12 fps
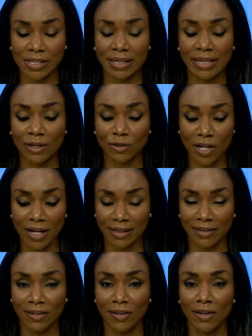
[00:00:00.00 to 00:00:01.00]
Now, Don,
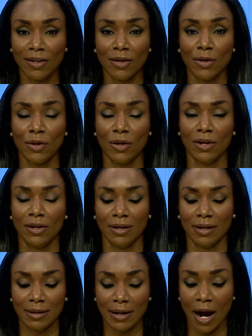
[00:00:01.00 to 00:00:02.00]

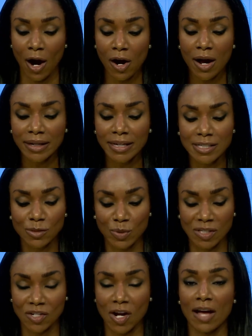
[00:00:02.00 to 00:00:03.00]
our audience
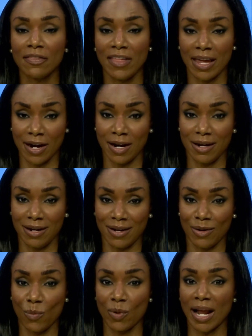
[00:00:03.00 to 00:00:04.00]
was not there
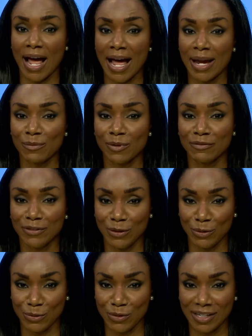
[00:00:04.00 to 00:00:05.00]
when I
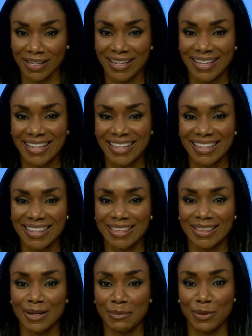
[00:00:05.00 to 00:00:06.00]
reviewed
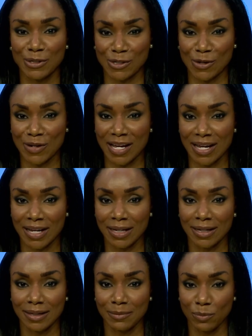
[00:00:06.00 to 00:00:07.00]
the persona
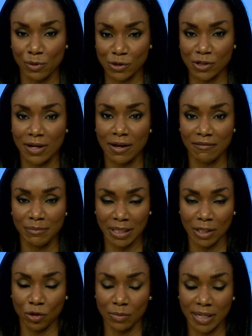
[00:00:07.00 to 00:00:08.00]
portion of Be
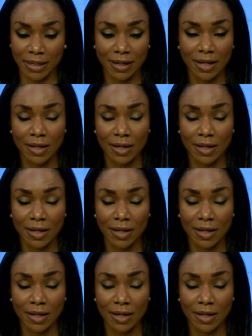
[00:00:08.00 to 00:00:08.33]
Human.